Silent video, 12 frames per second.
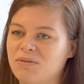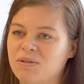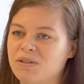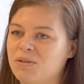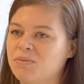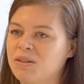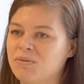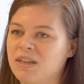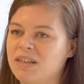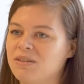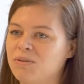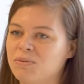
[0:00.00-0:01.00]
That was something we
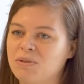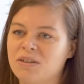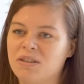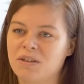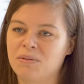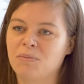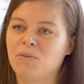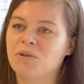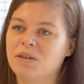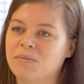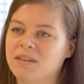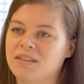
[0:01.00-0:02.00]
had to work on
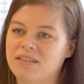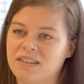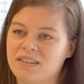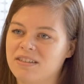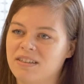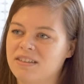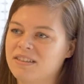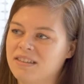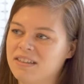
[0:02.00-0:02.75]
more, because that's not,